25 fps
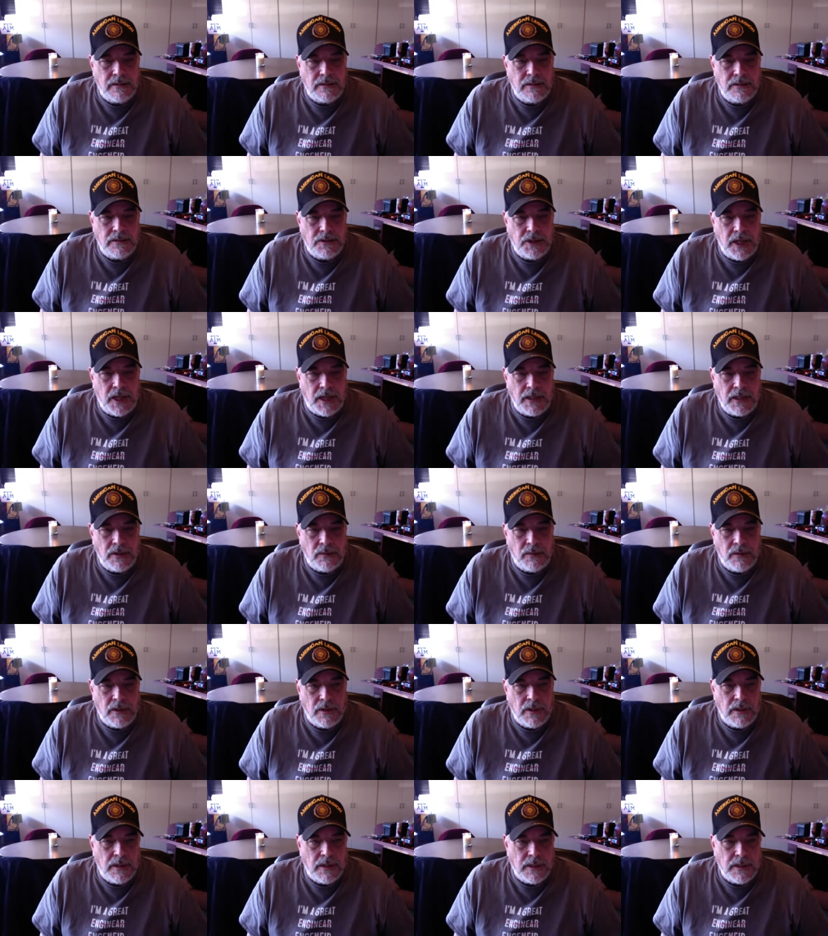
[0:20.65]

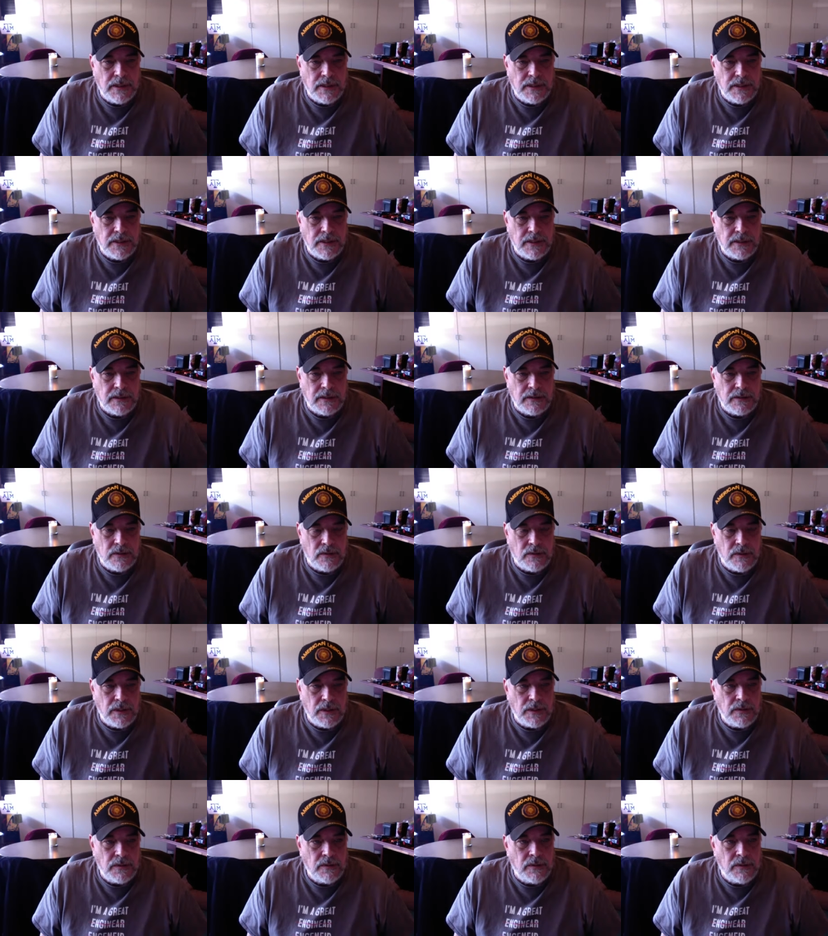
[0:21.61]
January 6th,
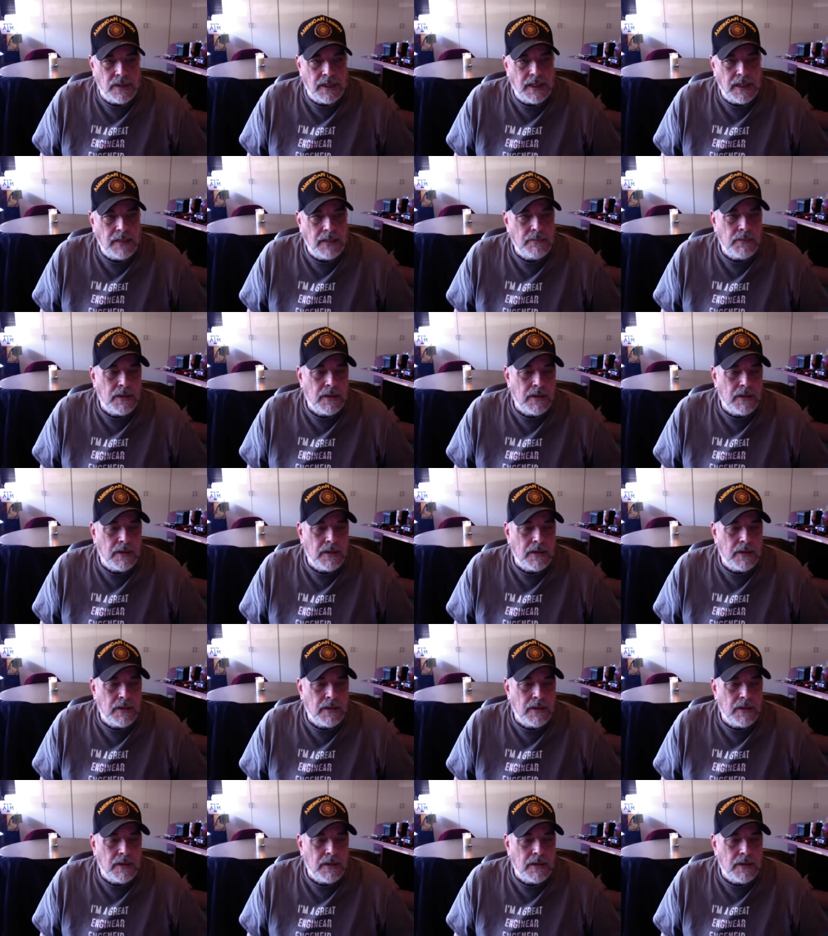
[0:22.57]
2020.